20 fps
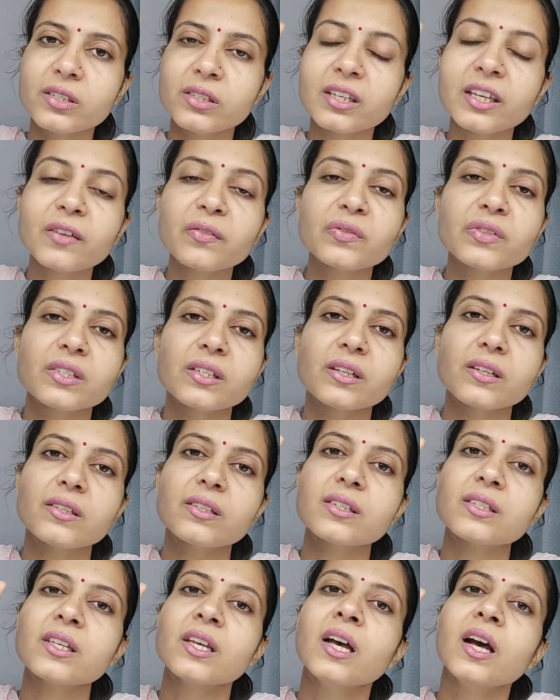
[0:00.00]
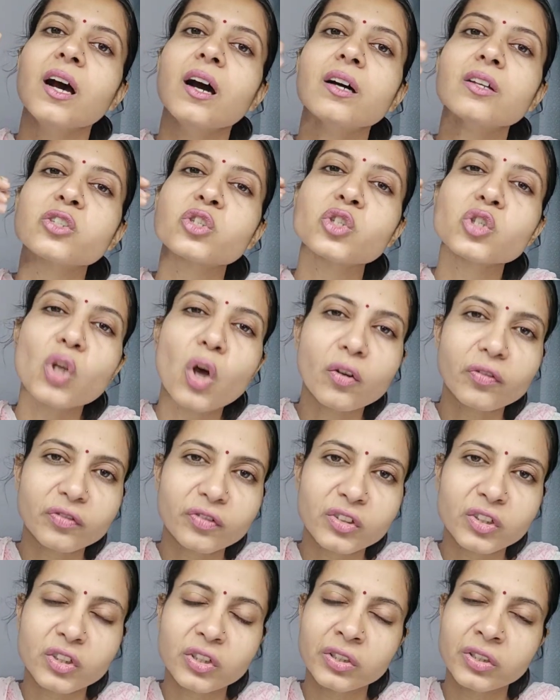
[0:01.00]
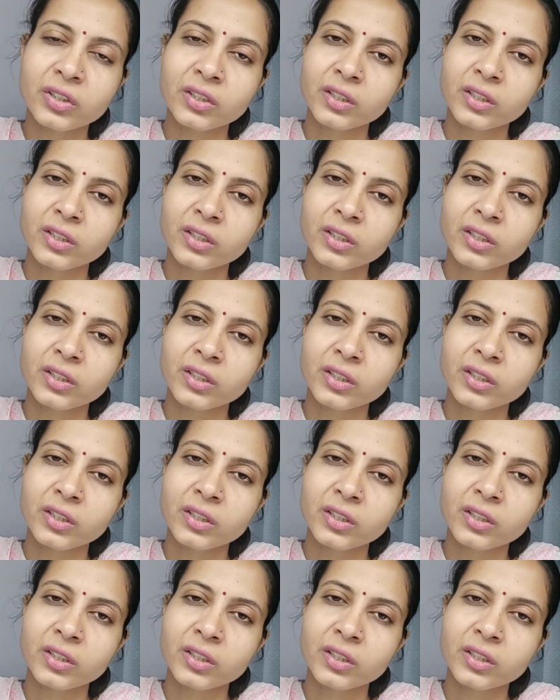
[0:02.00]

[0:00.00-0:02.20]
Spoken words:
gives us a soft